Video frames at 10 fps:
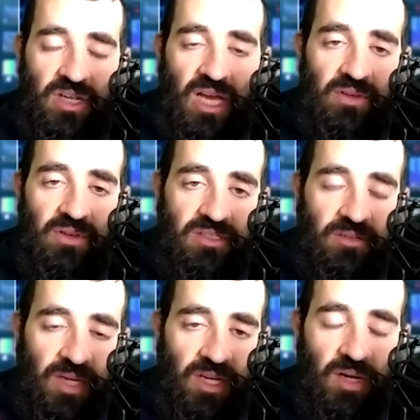I have a list
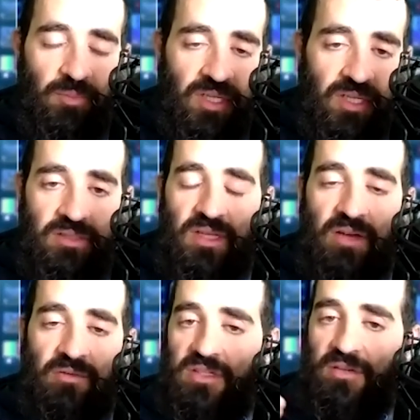of my companies. I
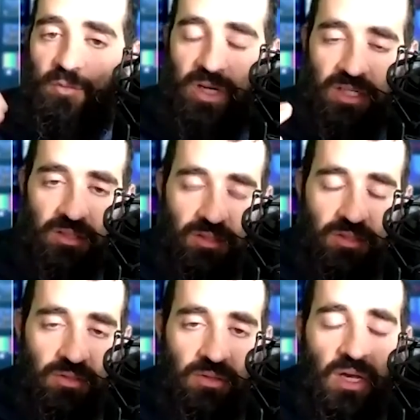have a list of what I
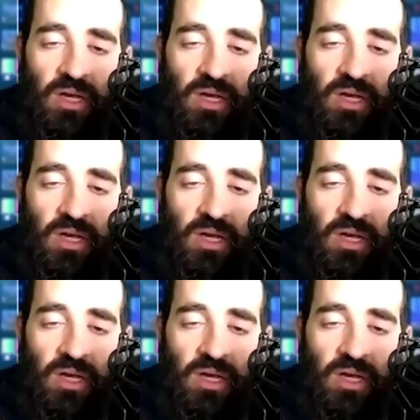do